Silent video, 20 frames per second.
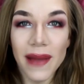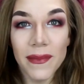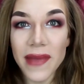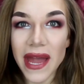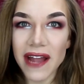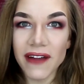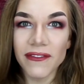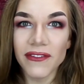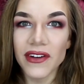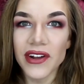I'm
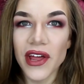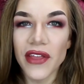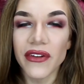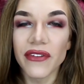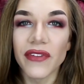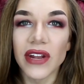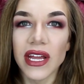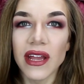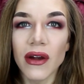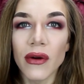back for
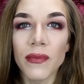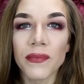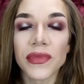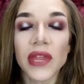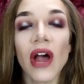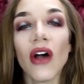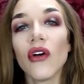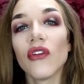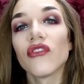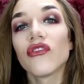another video.
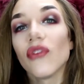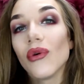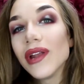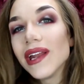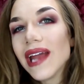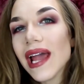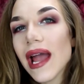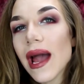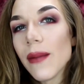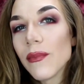So
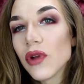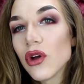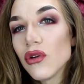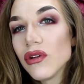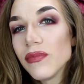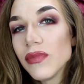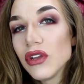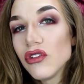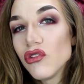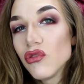today I'm
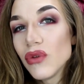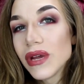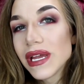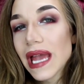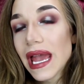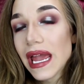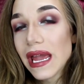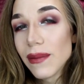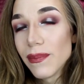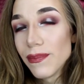going to be
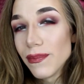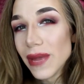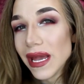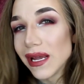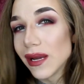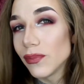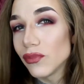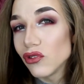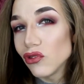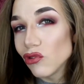doing a
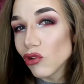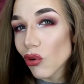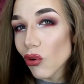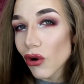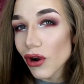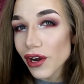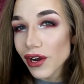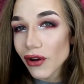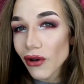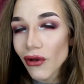makeup
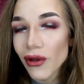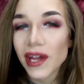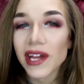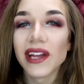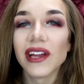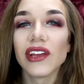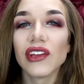tutorial